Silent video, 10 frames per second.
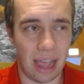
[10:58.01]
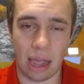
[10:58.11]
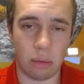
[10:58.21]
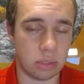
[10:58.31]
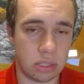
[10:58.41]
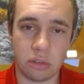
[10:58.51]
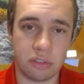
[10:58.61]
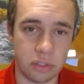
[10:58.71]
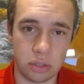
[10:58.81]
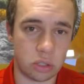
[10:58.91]
I was so
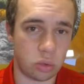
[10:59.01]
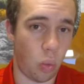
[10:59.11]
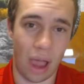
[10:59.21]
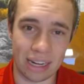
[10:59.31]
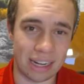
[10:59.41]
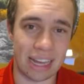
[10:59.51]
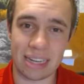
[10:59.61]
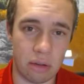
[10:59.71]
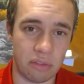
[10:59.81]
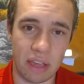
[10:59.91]
foolish. Why did I
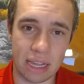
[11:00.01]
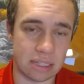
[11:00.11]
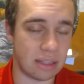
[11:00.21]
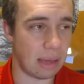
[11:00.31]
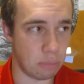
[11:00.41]
doubt Vegas? They